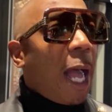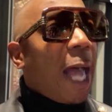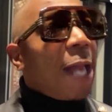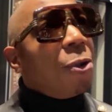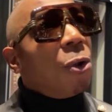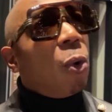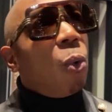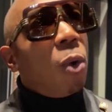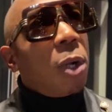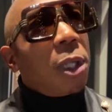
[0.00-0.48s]

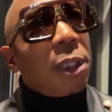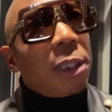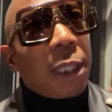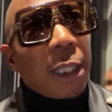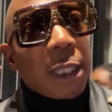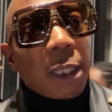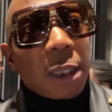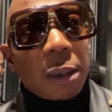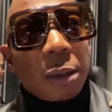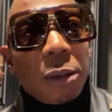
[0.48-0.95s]
I know one
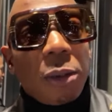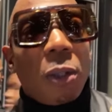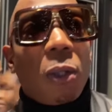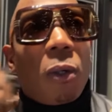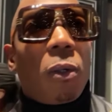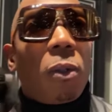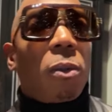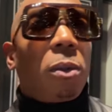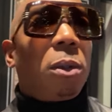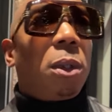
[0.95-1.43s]
thing. You
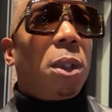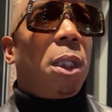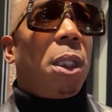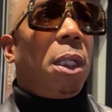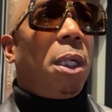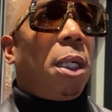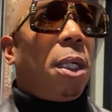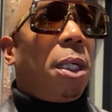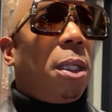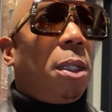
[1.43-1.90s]
know,
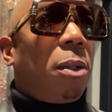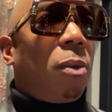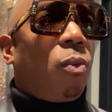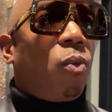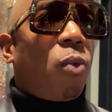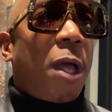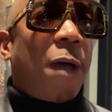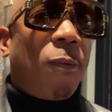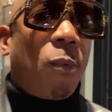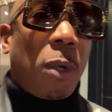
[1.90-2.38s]

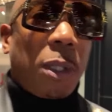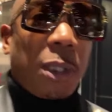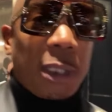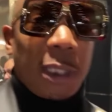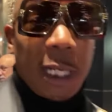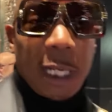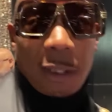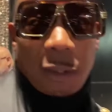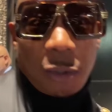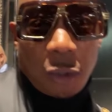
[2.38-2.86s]
we have one
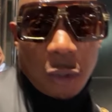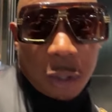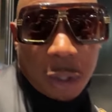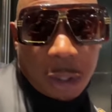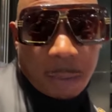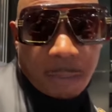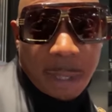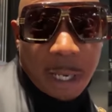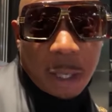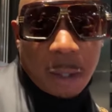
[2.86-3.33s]
side
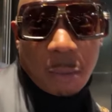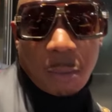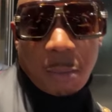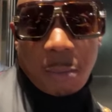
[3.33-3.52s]
talking about